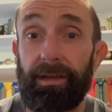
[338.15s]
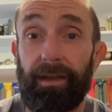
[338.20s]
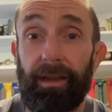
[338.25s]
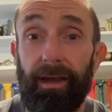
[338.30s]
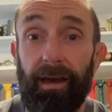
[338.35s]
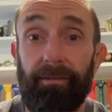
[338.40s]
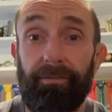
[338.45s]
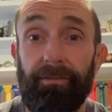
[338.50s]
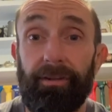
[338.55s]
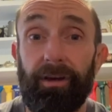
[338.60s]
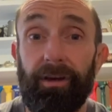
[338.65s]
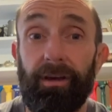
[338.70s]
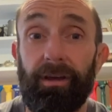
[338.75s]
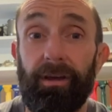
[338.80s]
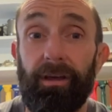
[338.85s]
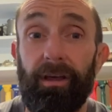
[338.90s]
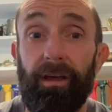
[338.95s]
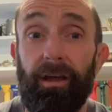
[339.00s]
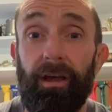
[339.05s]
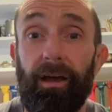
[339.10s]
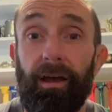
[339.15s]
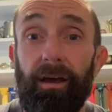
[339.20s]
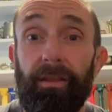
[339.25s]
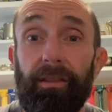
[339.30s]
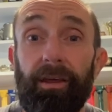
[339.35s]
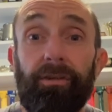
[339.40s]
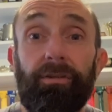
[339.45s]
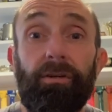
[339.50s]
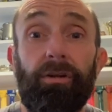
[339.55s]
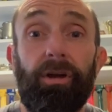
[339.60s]
after, and
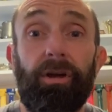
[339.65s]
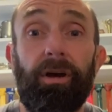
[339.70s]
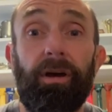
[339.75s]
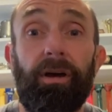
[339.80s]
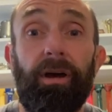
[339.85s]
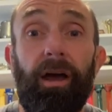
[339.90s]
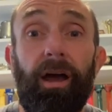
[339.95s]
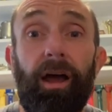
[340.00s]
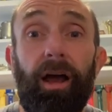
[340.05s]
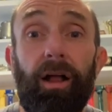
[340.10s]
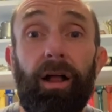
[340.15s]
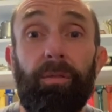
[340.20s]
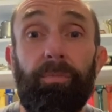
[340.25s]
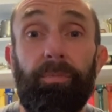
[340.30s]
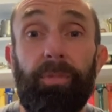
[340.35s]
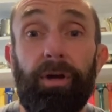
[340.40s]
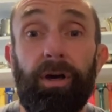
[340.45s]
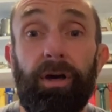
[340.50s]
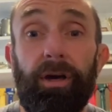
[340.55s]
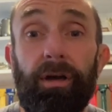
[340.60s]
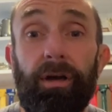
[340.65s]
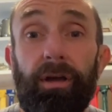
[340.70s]
that's going to help you